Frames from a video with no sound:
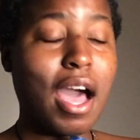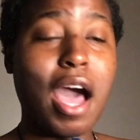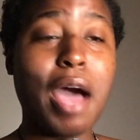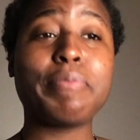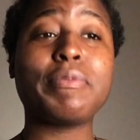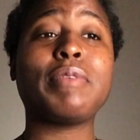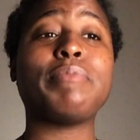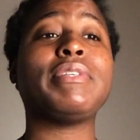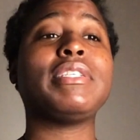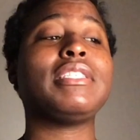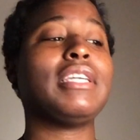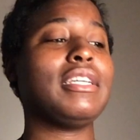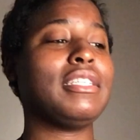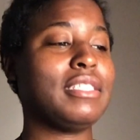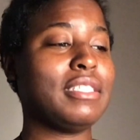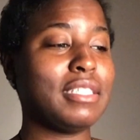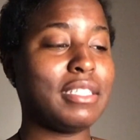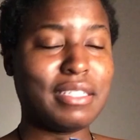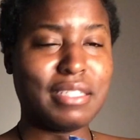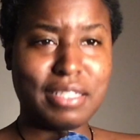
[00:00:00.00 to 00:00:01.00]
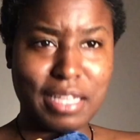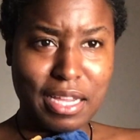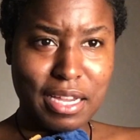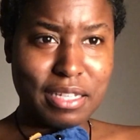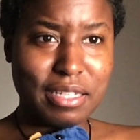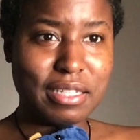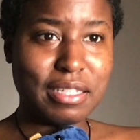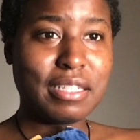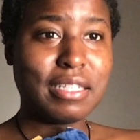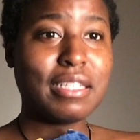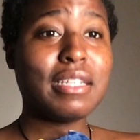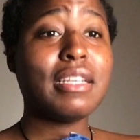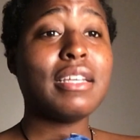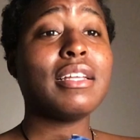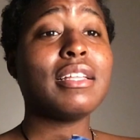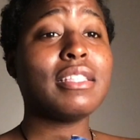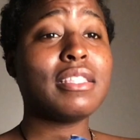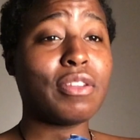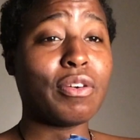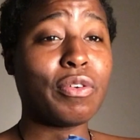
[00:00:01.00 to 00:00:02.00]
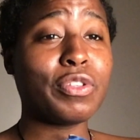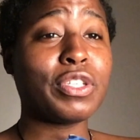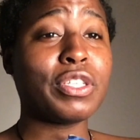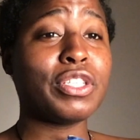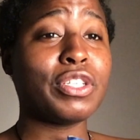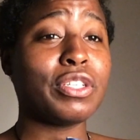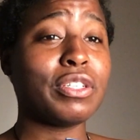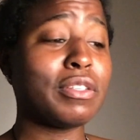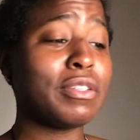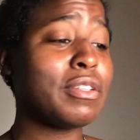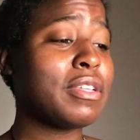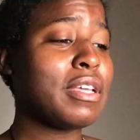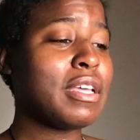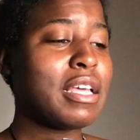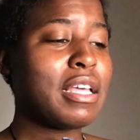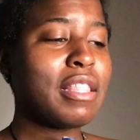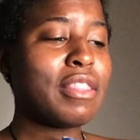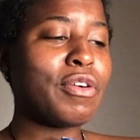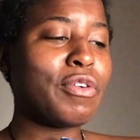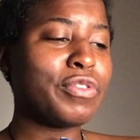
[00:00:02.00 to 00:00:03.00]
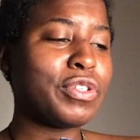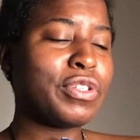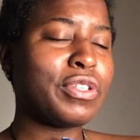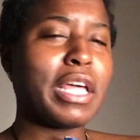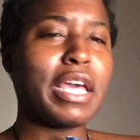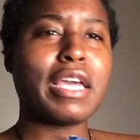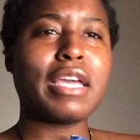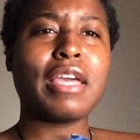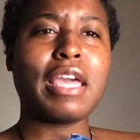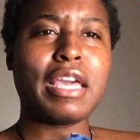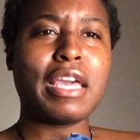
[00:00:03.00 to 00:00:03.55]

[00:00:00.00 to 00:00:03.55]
optimization, data. Those are like